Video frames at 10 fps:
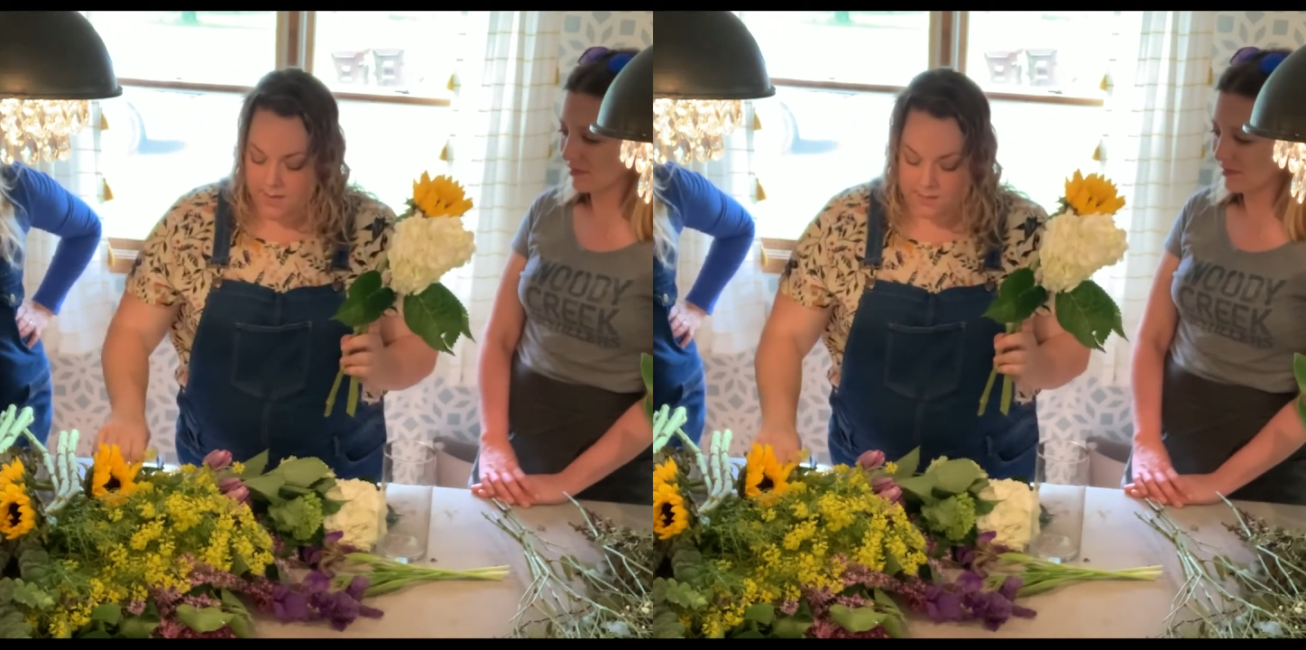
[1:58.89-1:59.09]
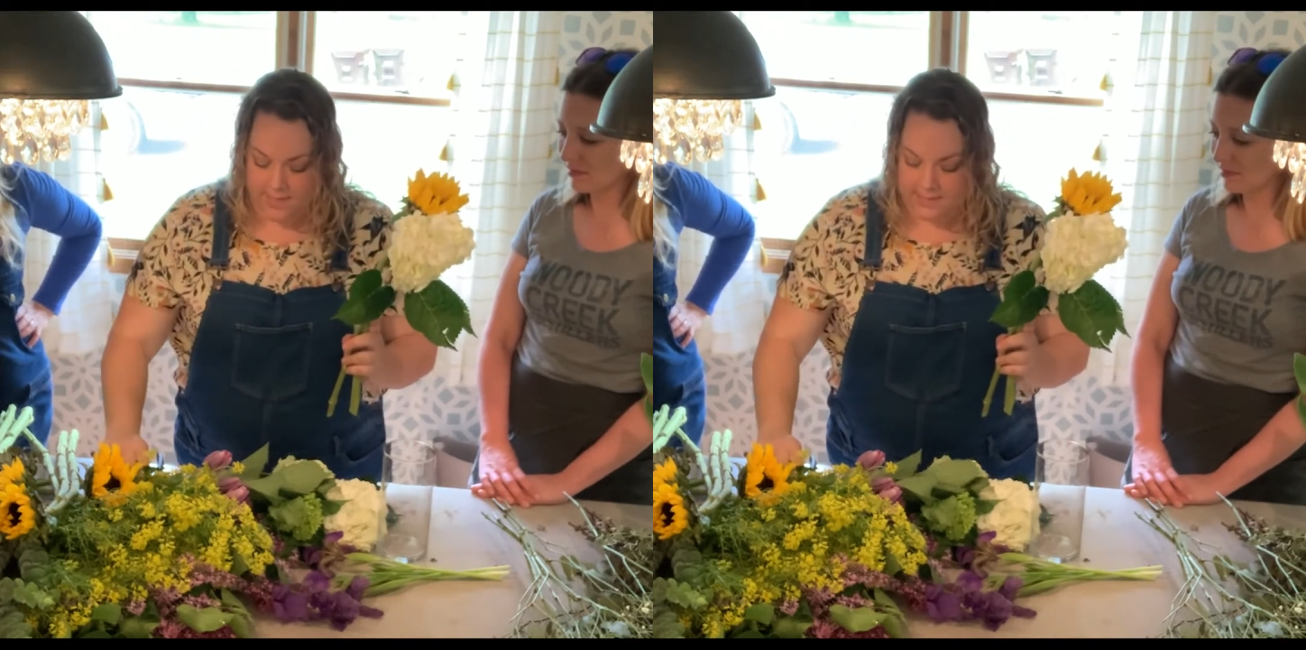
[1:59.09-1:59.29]

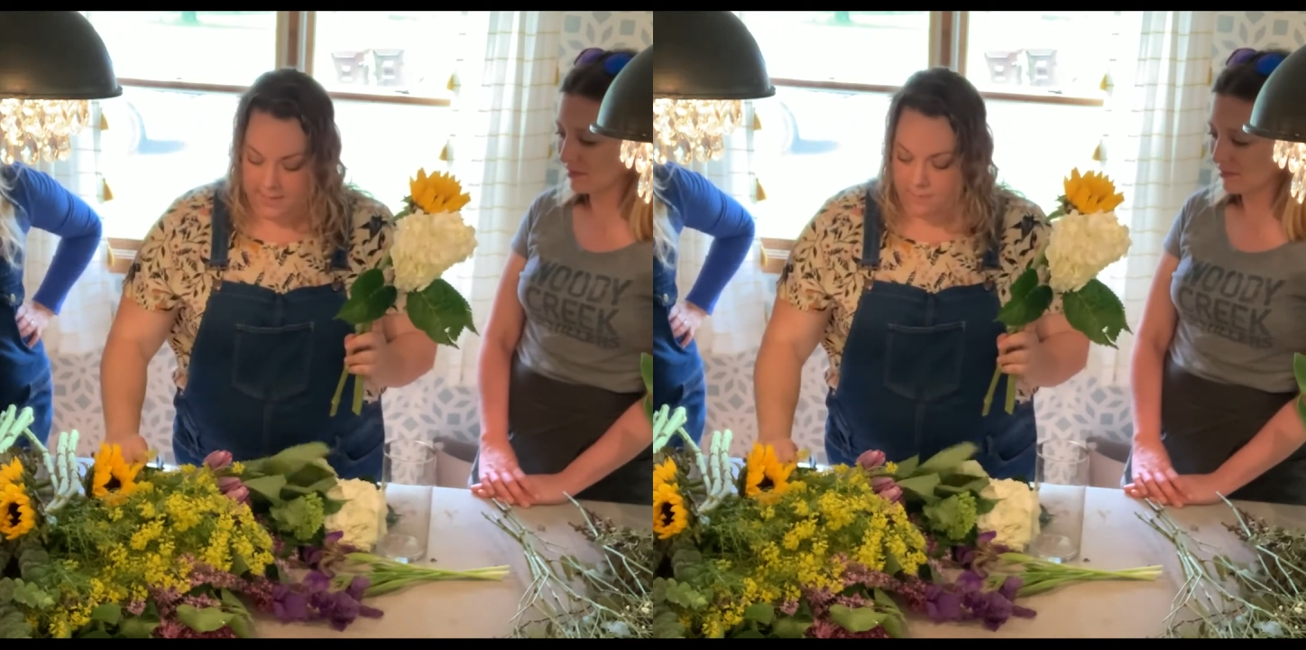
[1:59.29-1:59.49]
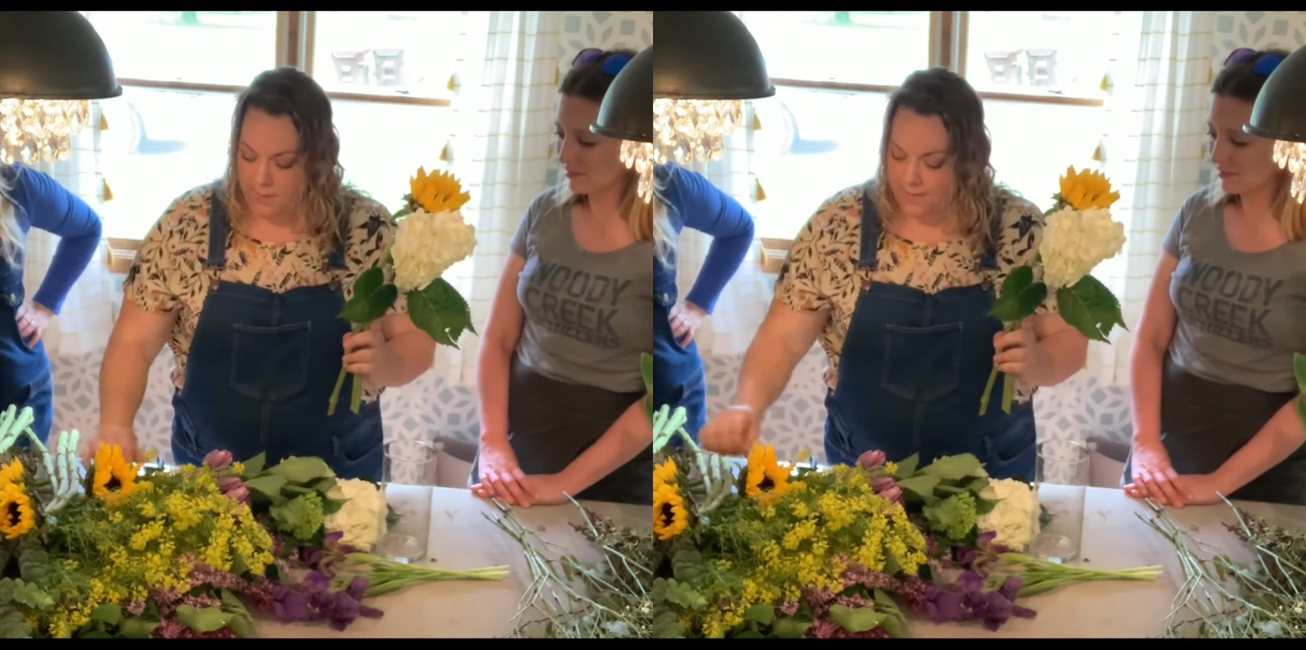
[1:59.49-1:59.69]
So as
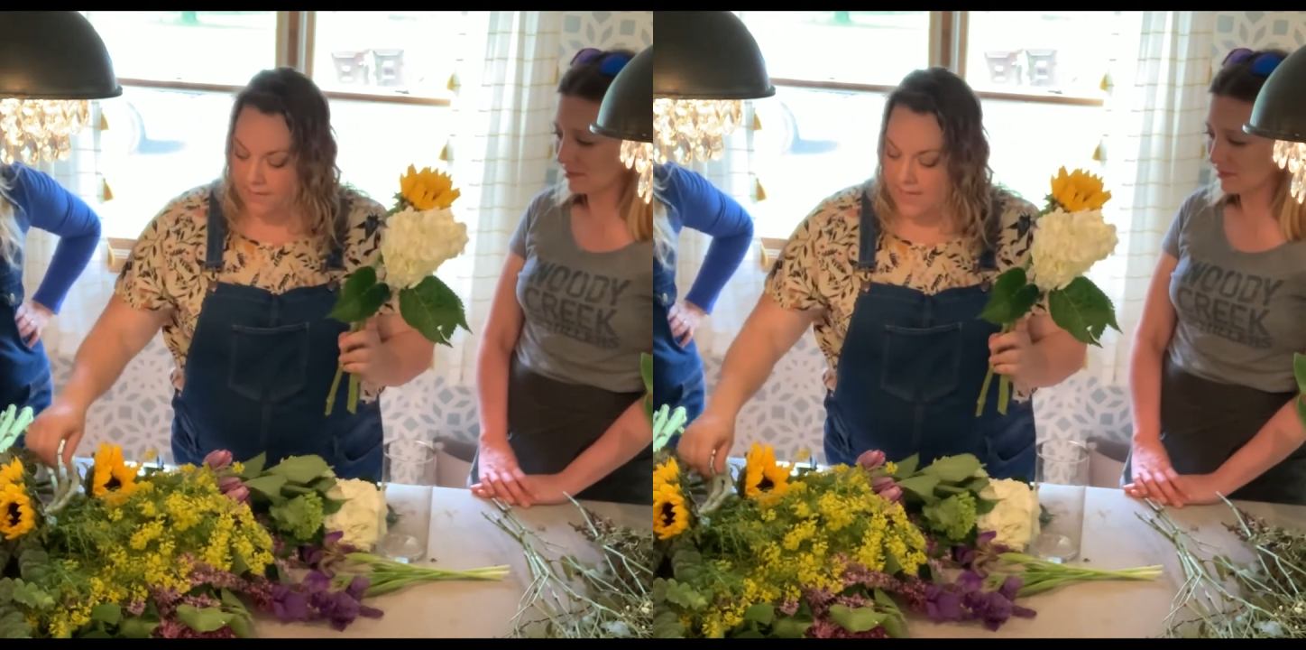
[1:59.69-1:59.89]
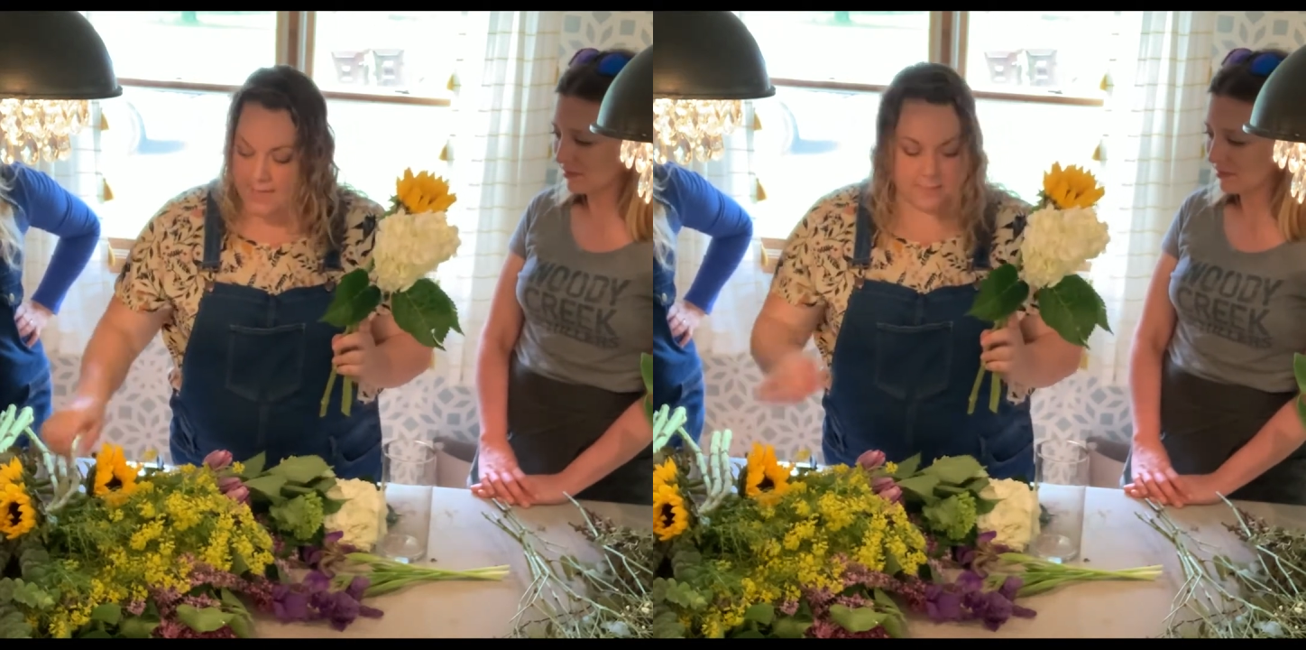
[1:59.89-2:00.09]
I pick
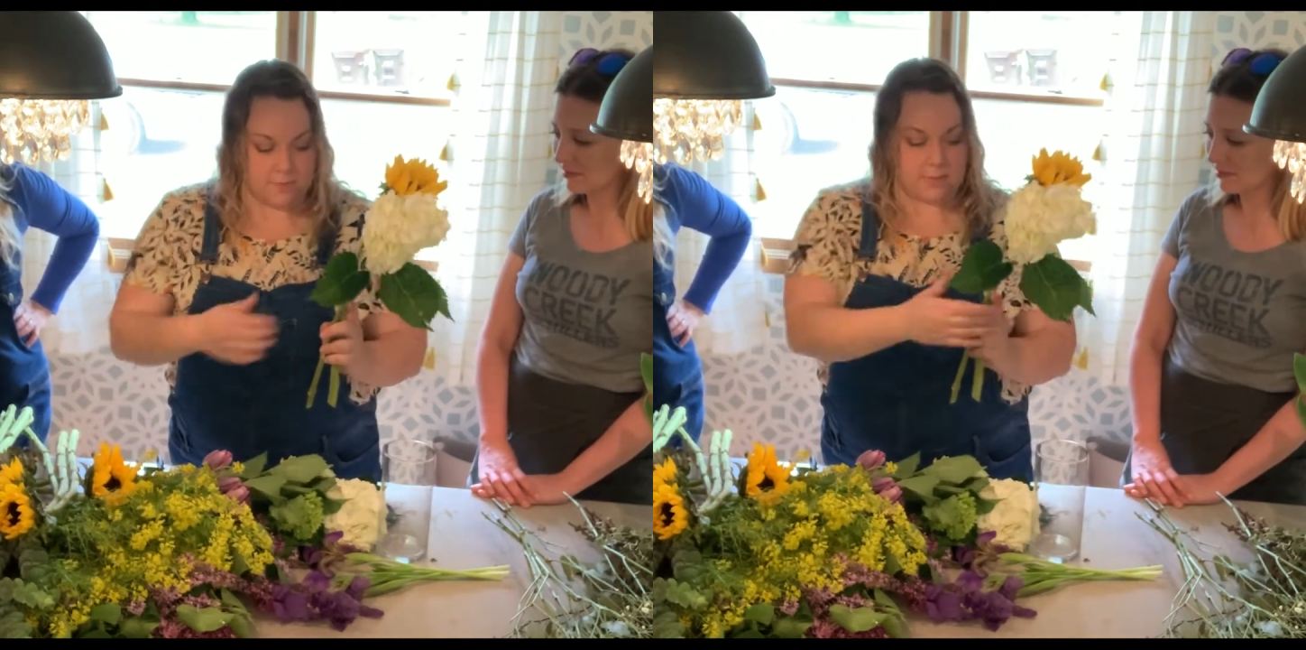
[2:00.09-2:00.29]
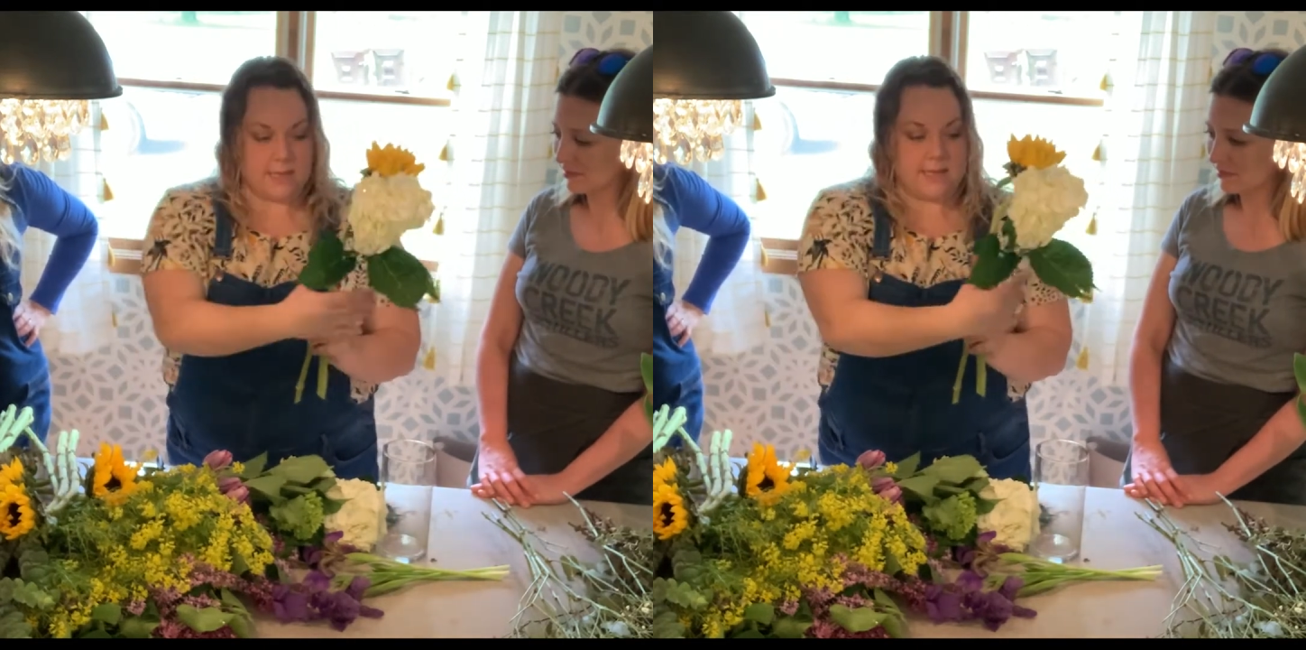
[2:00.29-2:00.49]
things, I'm
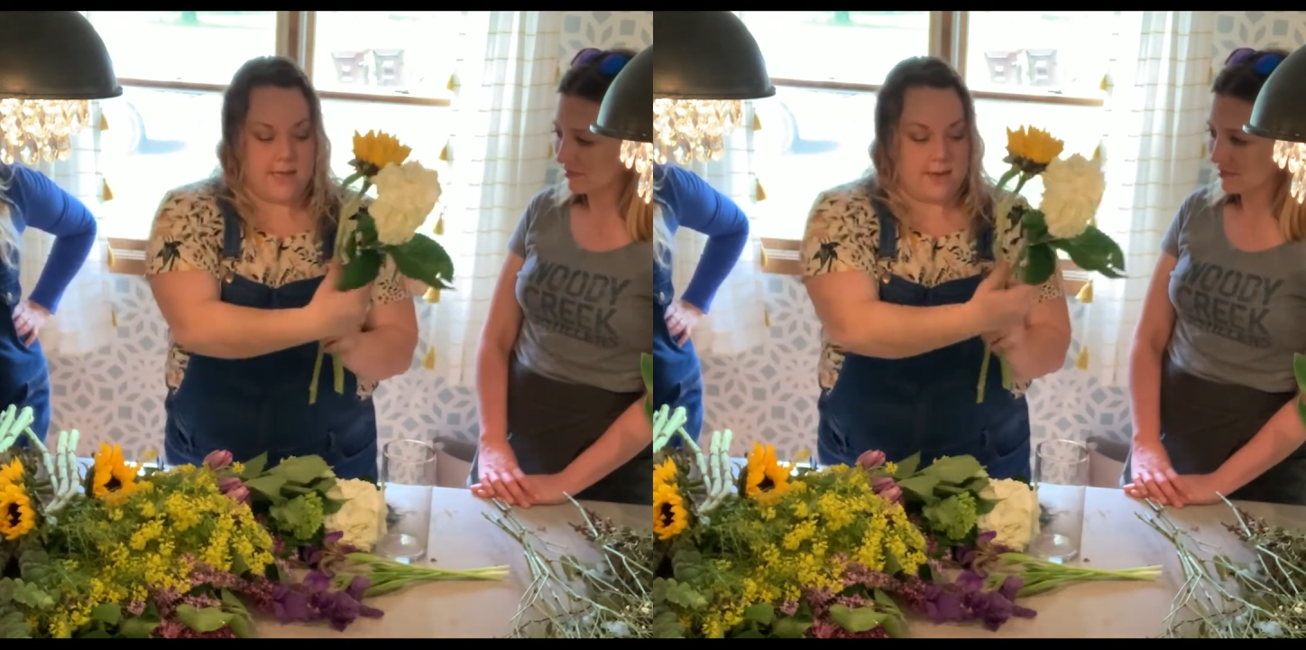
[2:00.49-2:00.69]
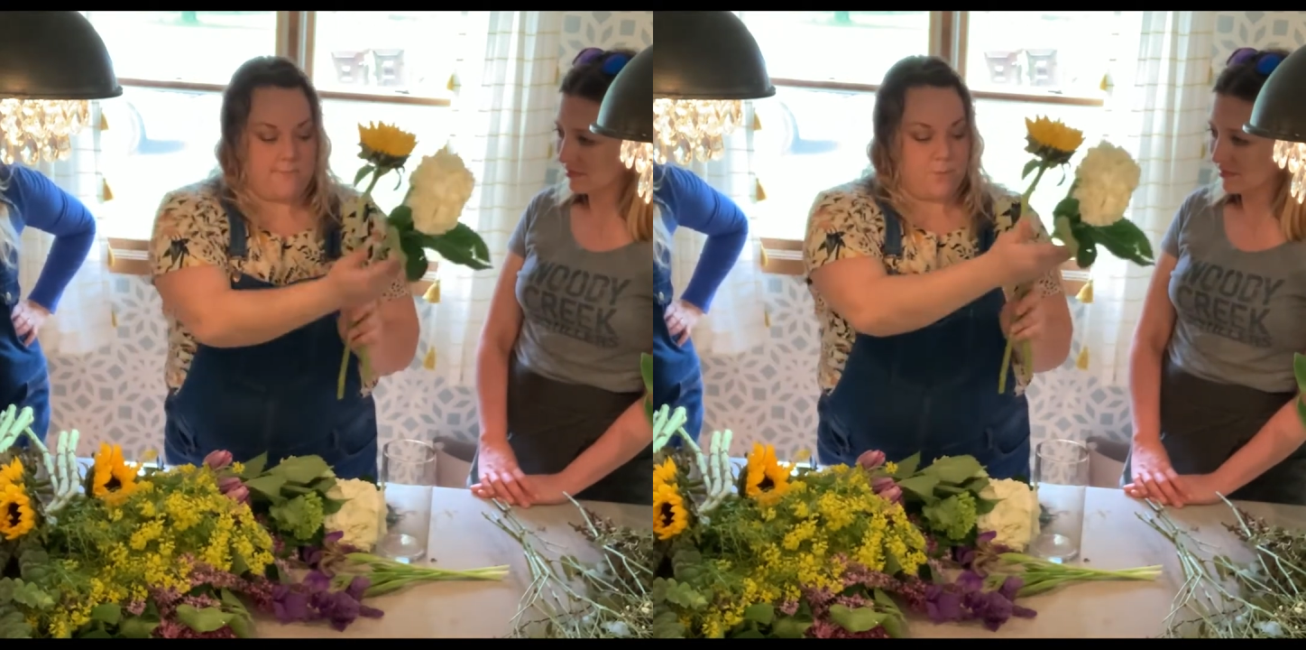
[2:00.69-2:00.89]
just going to
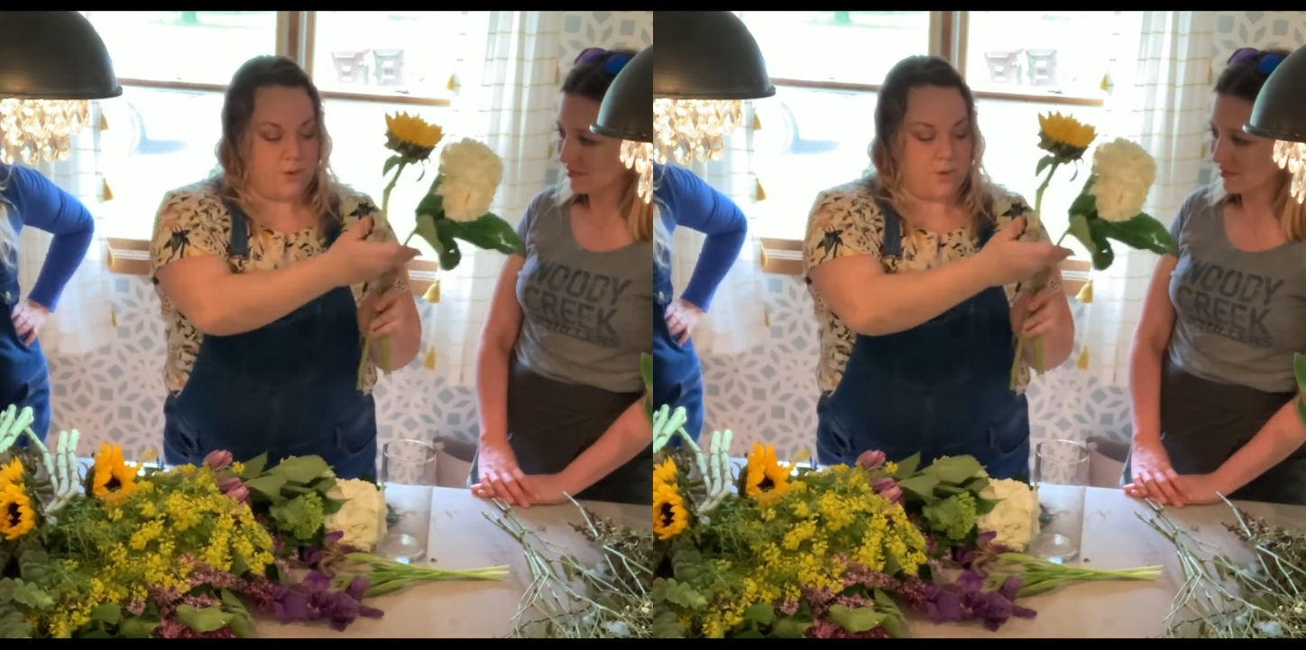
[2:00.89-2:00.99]
kind of